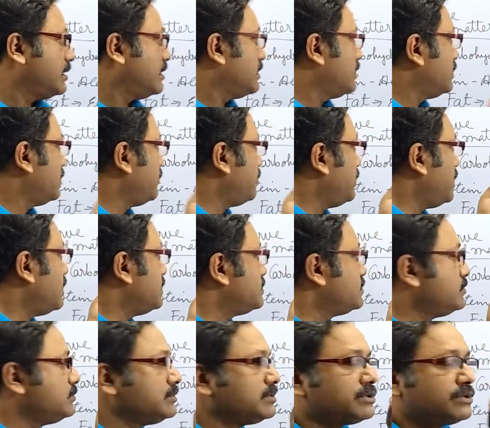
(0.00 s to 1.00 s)
Now plants
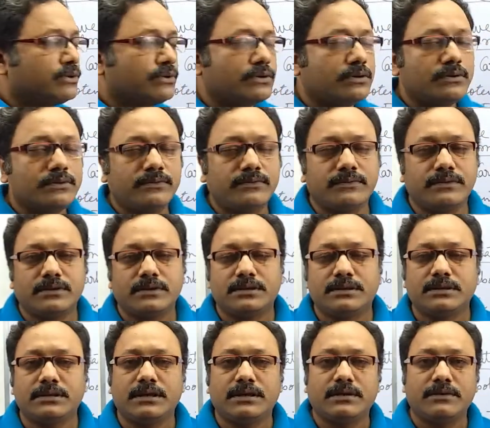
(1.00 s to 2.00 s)
do store
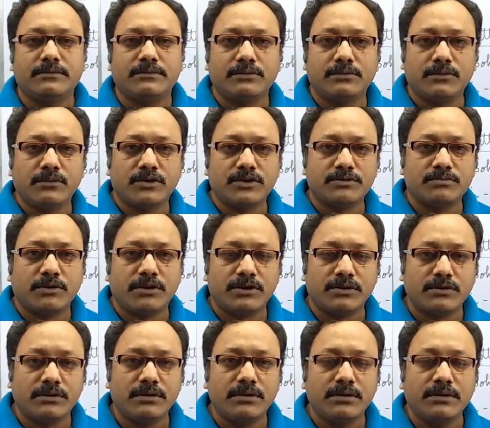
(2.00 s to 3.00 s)
the glucose
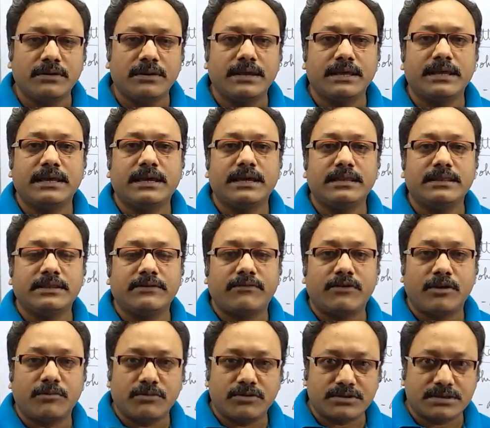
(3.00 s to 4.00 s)
molecule in the
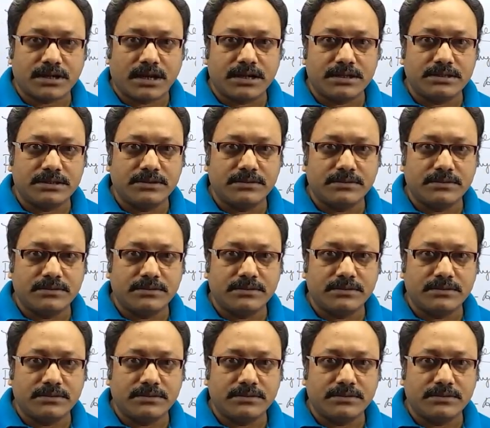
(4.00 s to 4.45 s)
form of starch,